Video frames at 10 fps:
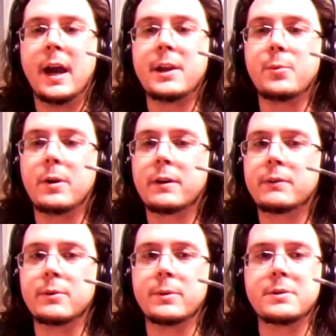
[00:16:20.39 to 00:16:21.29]
And you walk
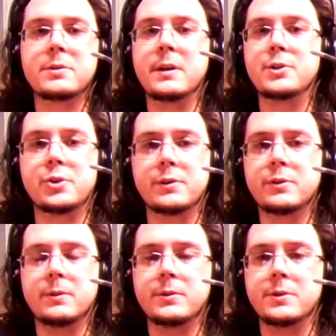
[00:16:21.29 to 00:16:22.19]
through and there's injured
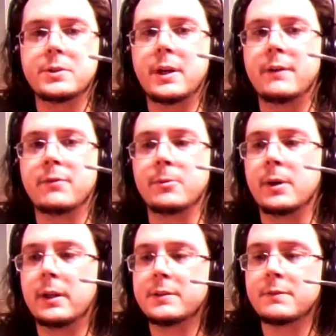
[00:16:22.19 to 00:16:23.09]
soldiers
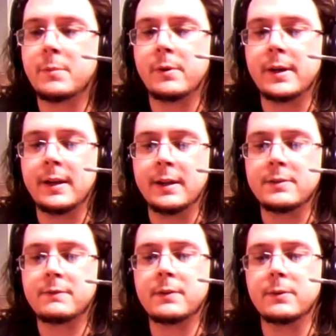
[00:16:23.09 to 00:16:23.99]
everywhere, lots of
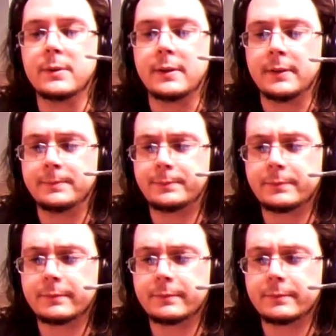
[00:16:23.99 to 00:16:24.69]
Marines, a few uh,